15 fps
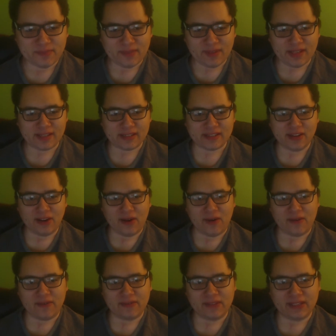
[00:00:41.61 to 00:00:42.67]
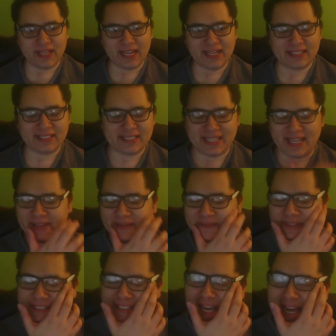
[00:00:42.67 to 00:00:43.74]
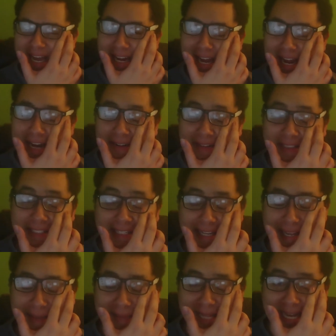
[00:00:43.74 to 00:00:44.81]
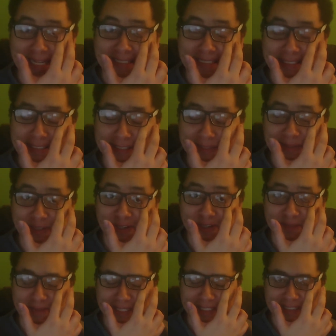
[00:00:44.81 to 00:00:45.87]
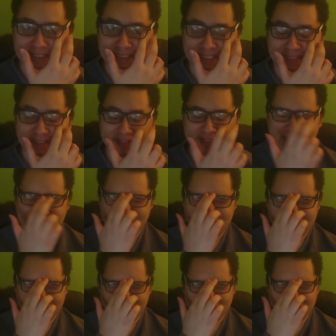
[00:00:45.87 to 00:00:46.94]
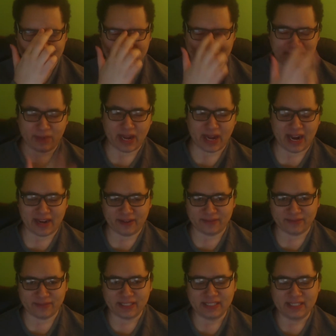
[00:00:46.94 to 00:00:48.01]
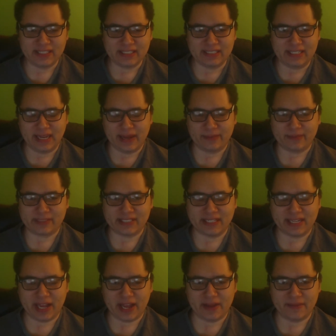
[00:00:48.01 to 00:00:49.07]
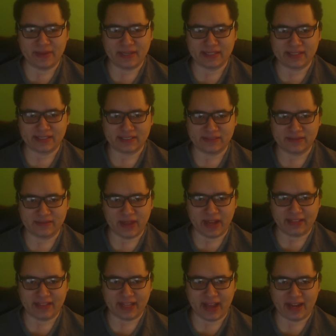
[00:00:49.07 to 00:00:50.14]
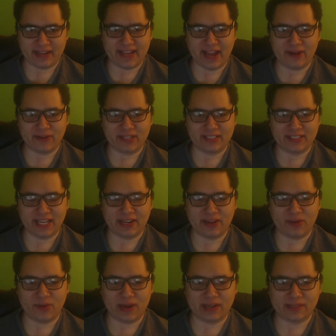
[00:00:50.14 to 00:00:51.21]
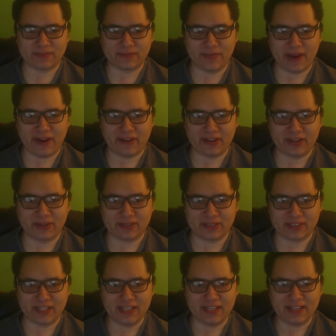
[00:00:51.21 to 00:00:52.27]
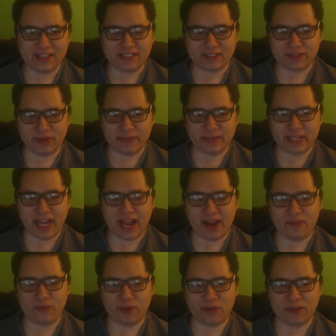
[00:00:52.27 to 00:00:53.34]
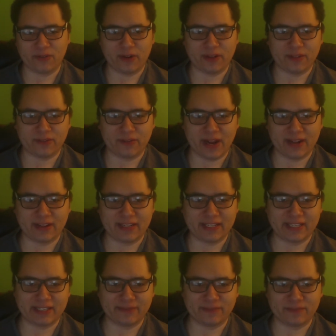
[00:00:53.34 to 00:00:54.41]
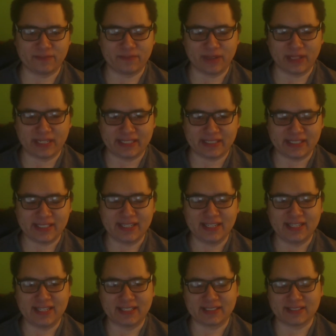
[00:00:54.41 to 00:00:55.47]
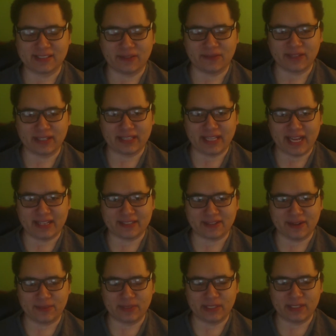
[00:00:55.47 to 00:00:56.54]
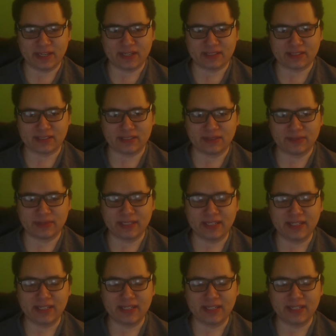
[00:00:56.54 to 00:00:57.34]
So the thing is, the game is not, I don't see the game lasting too long because either it's going to be hit by some kind of DMCA because I doubt Nintendo wants Mario's screaming the N-word running around in place and stuff like that, so that would be kind of stupid.